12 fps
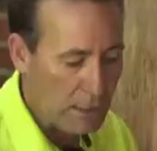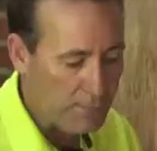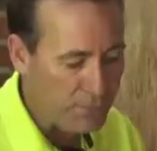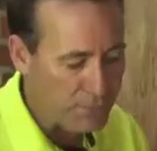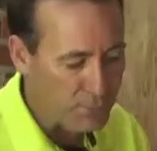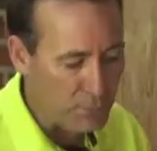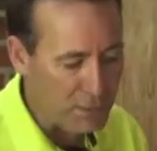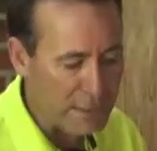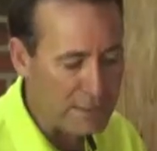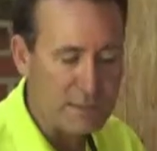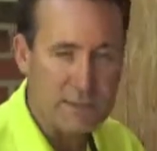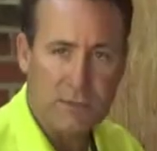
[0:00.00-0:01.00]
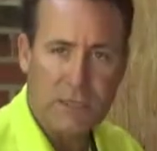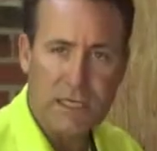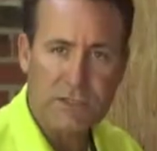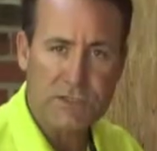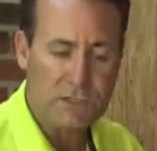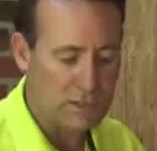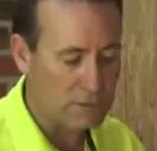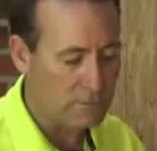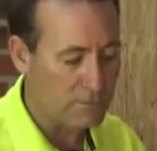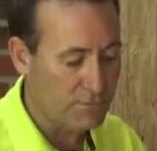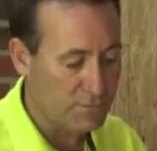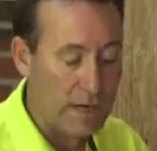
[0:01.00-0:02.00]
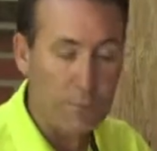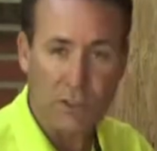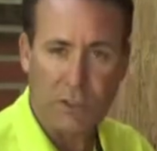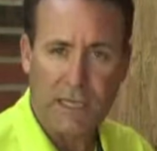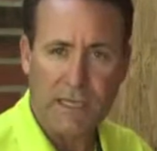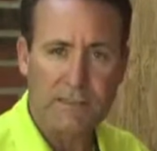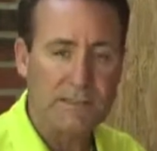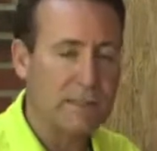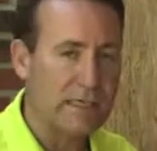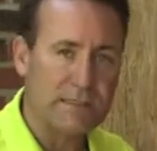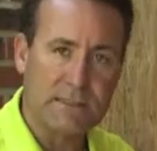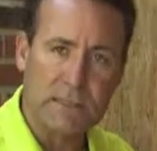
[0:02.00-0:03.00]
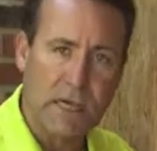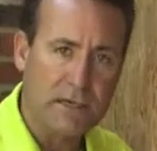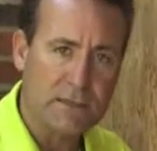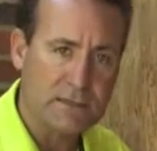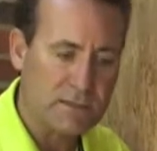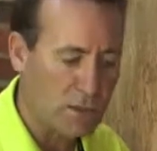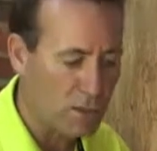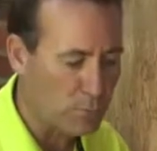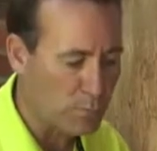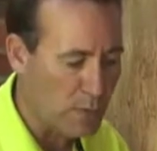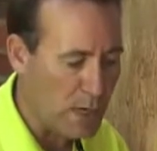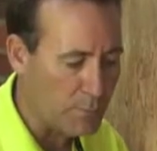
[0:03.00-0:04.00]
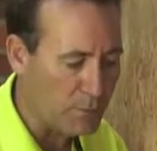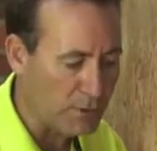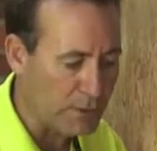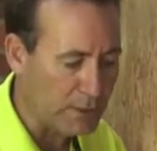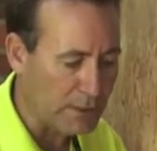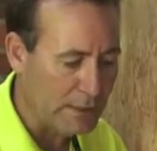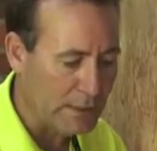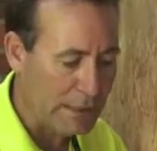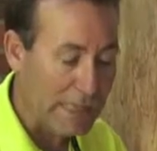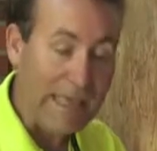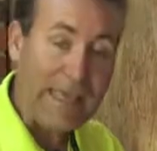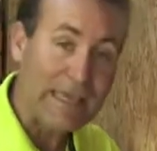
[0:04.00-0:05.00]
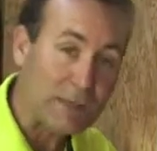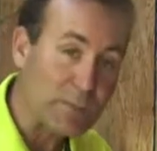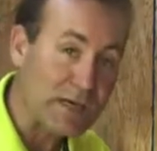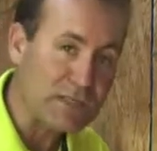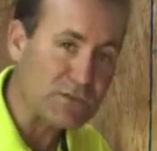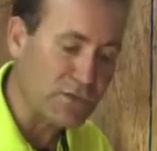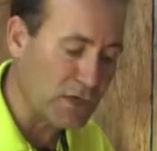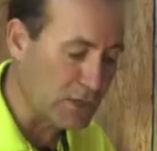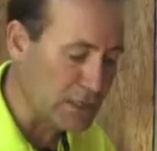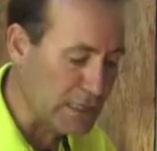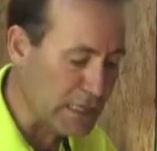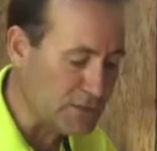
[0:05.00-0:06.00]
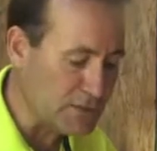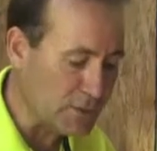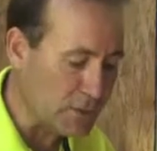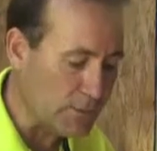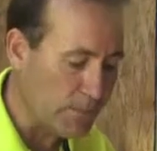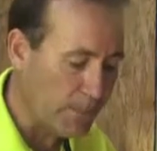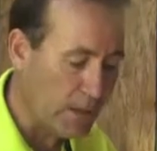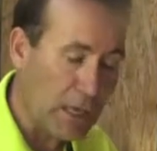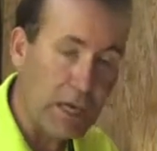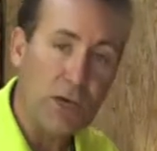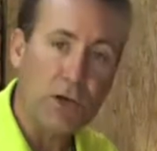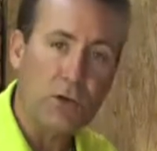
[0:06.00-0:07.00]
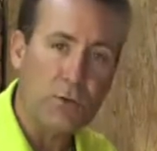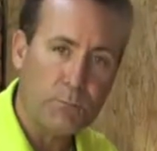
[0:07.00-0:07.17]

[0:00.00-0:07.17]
up through insulation, fiberglass that's not installed properly, and by its very nature, air